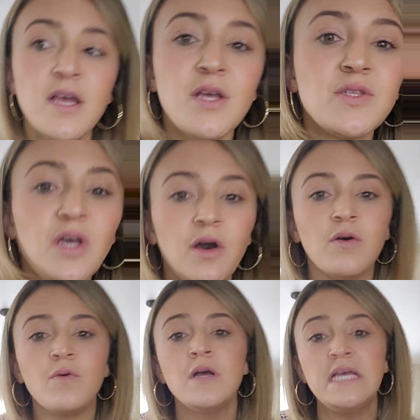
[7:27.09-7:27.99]

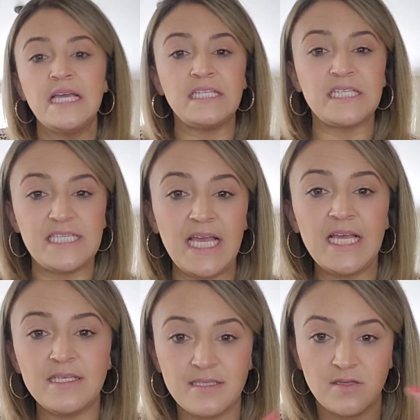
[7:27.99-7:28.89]
So in
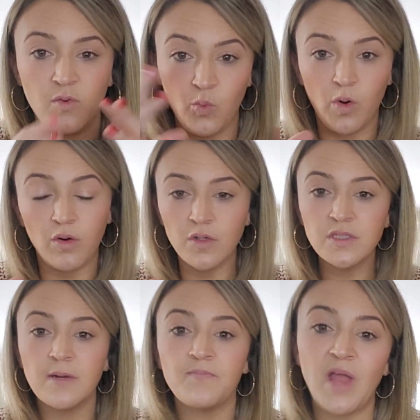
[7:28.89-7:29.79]
today's
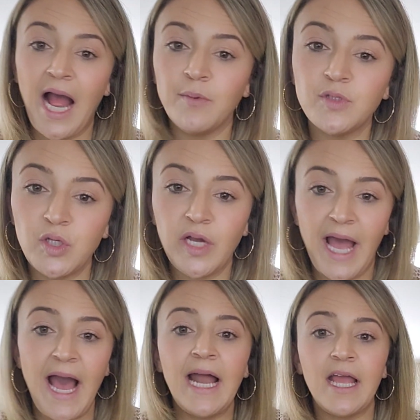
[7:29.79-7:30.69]
world, I would look
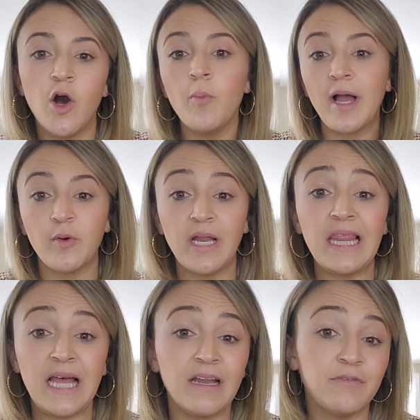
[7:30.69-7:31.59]
at a home equity
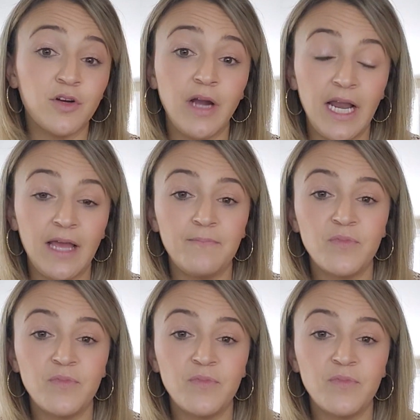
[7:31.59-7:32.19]
line of credit.